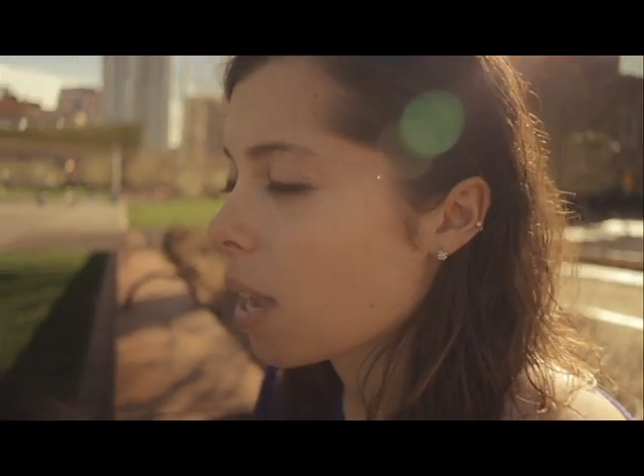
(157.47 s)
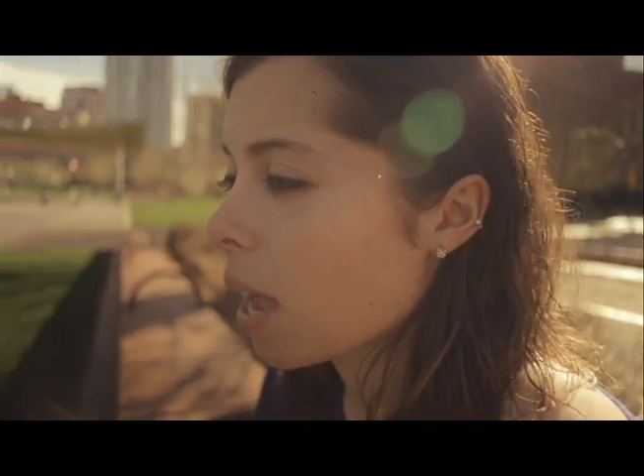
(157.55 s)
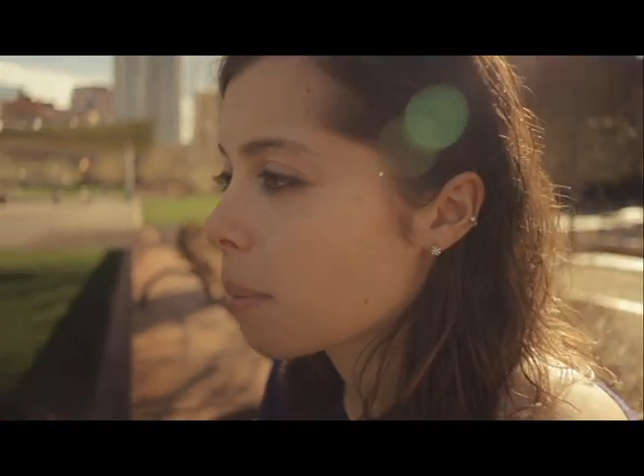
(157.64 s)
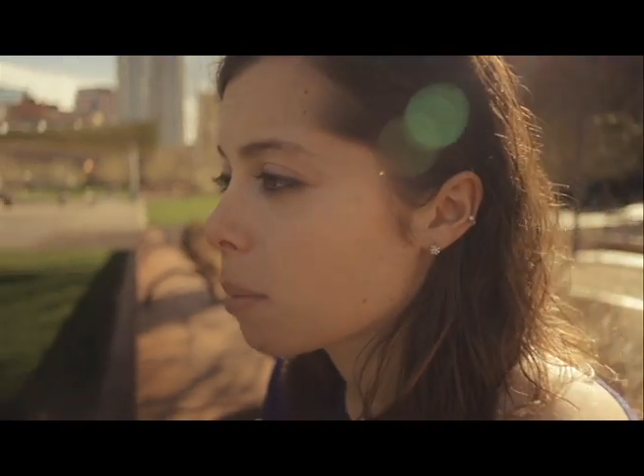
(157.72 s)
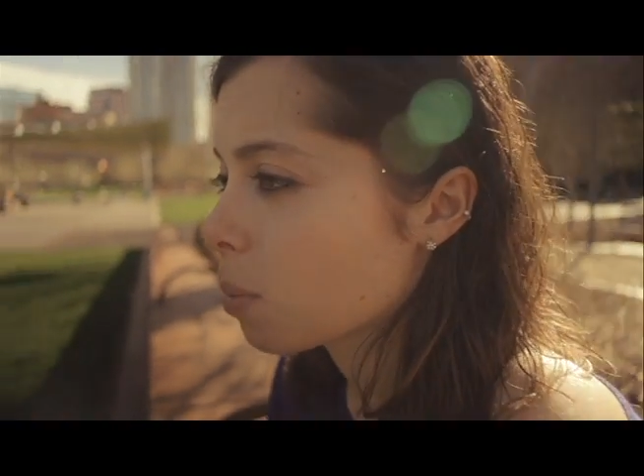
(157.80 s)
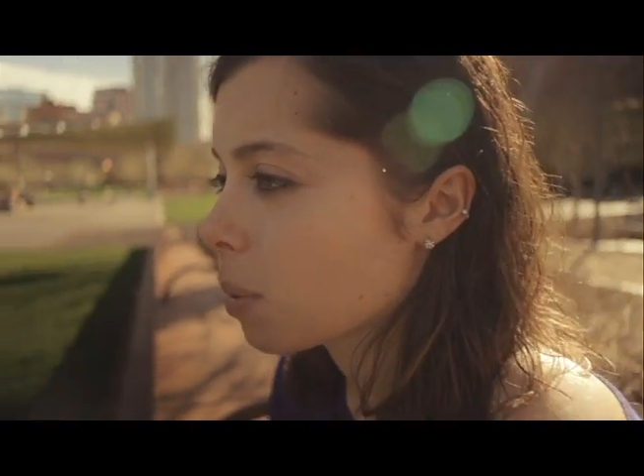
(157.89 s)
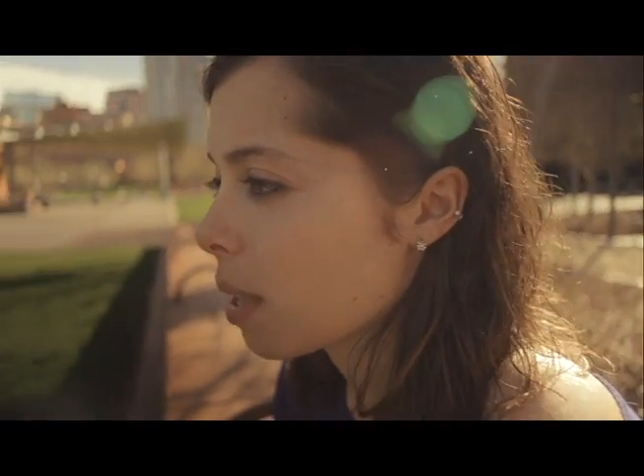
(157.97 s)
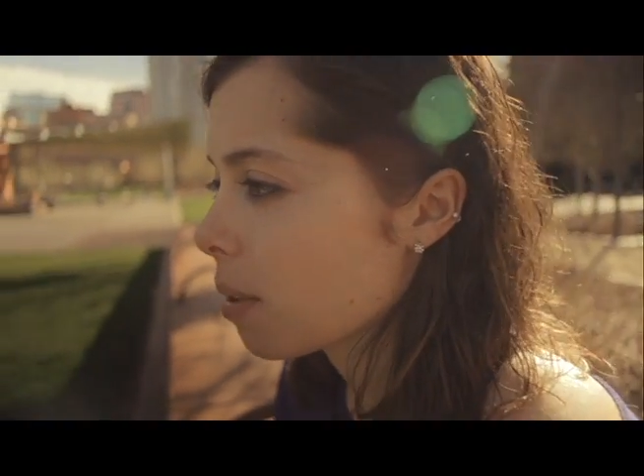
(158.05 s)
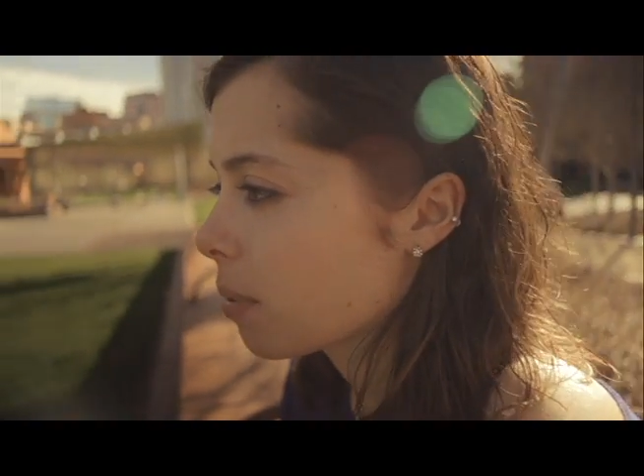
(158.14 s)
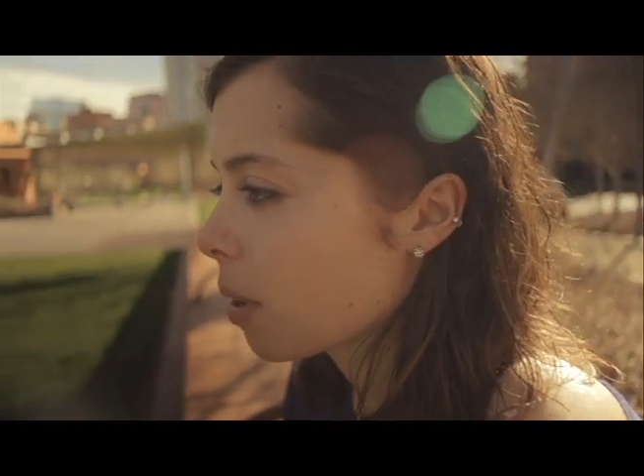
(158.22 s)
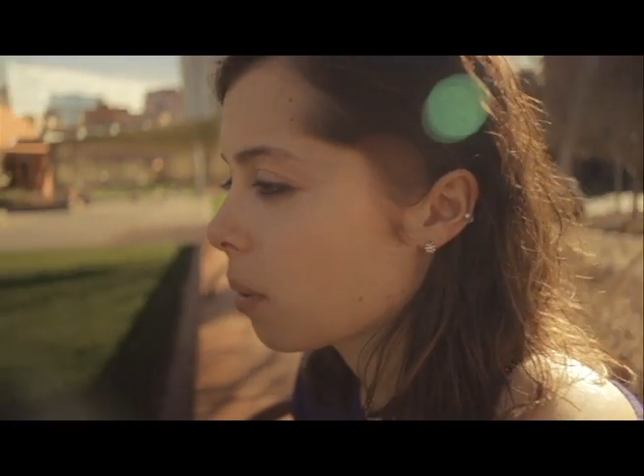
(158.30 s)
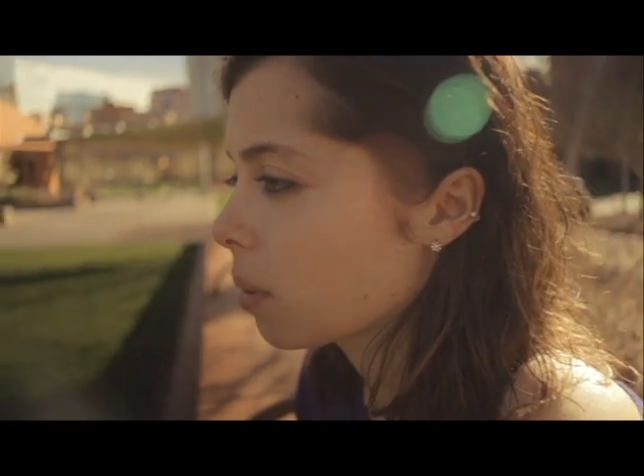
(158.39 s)
times where they
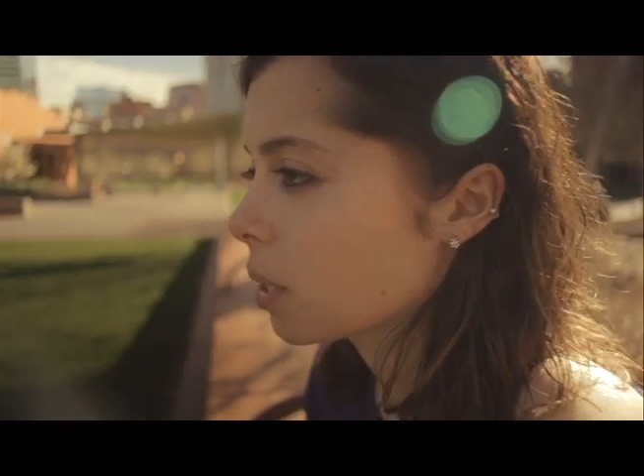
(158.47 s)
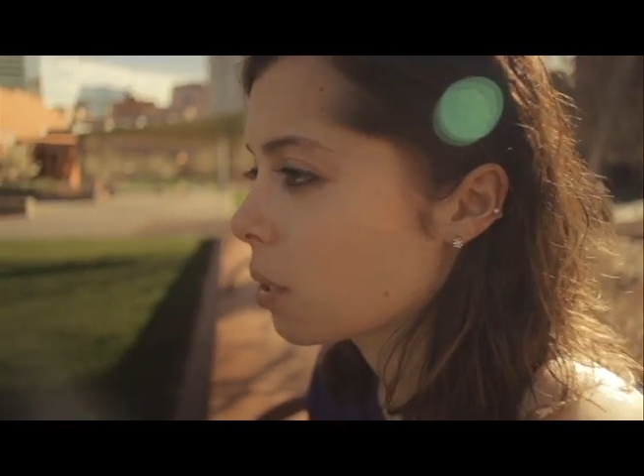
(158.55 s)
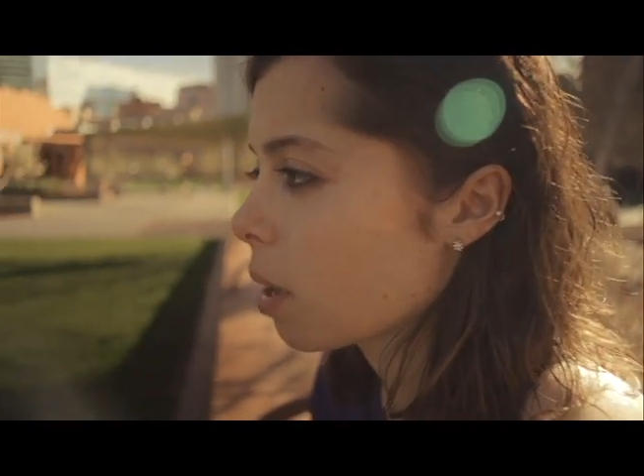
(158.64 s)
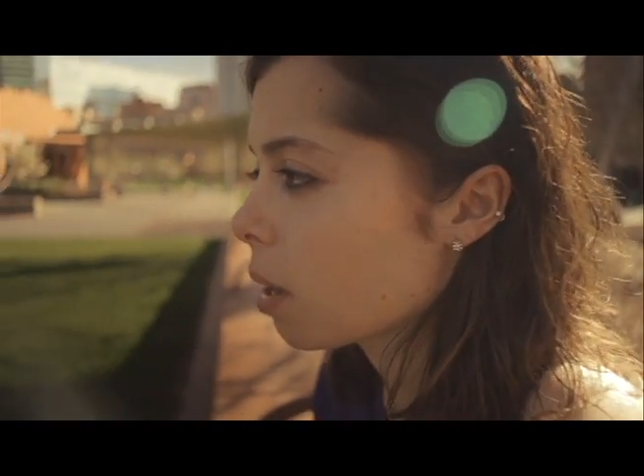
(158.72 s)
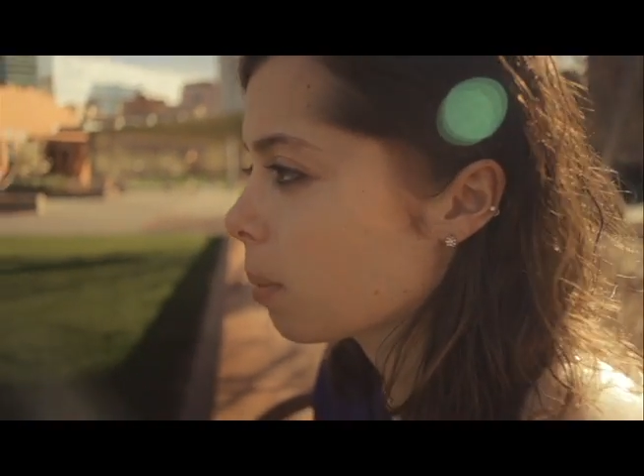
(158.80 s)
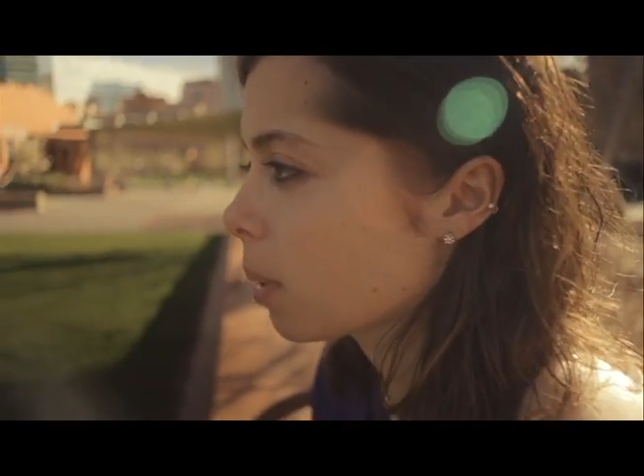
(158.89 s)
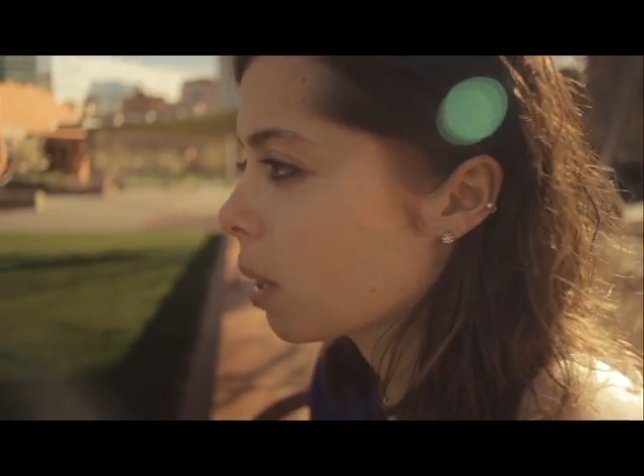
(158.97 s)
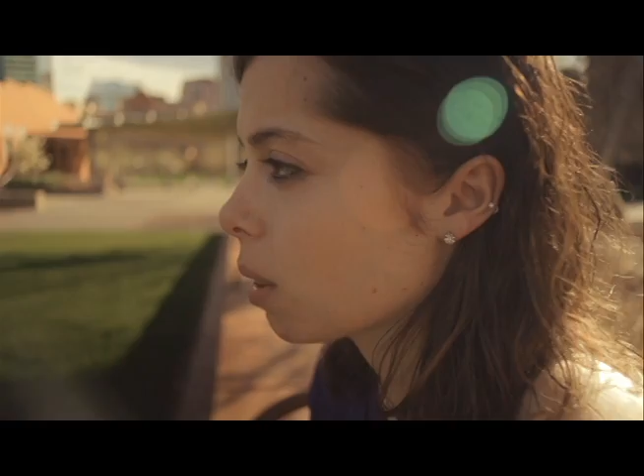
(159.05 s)
felt incredibly